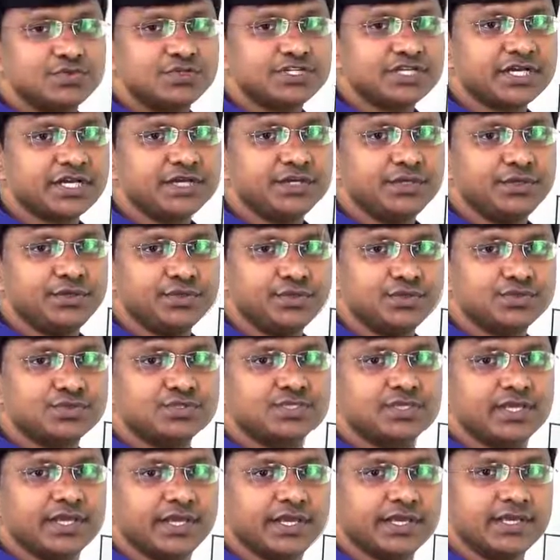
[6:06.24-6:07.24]
which are
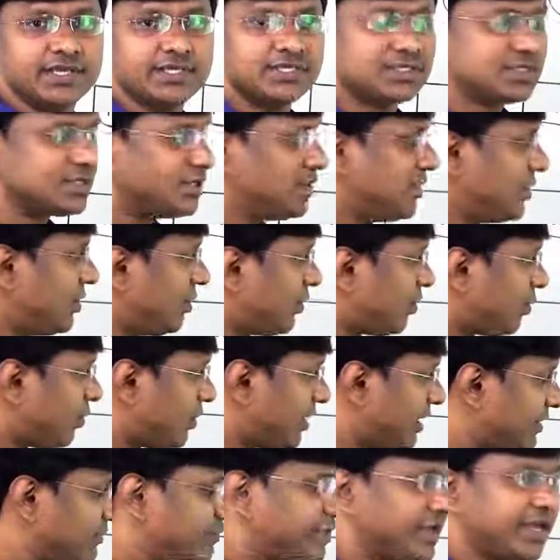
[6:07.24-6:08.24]
used is,
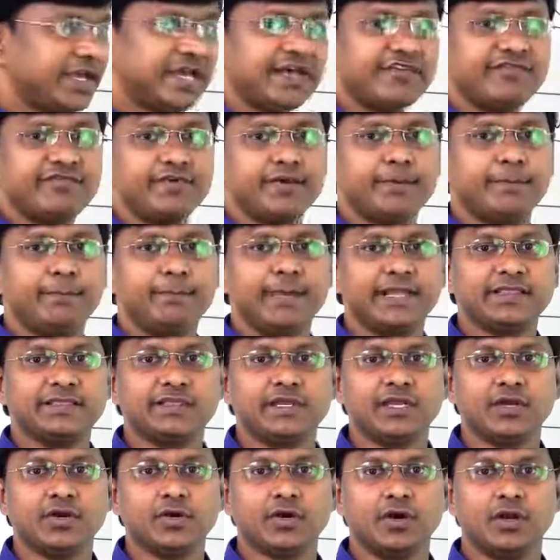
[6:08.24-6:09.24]
one, we have
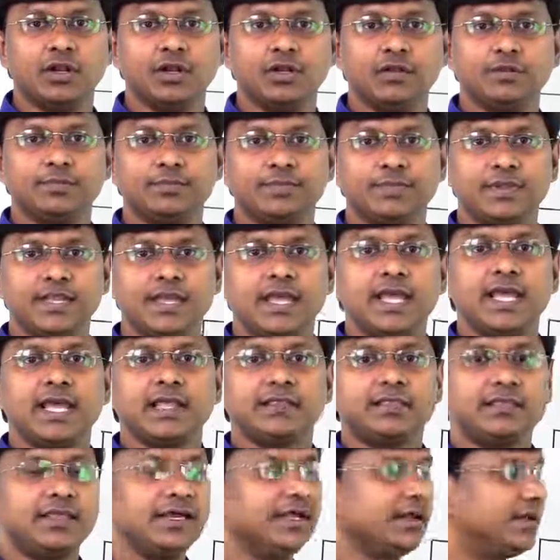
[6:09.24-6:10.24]
bethanechol,
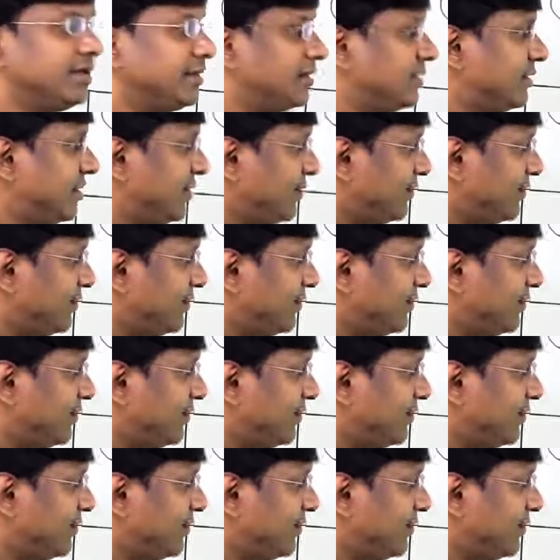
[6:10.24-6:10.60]
and then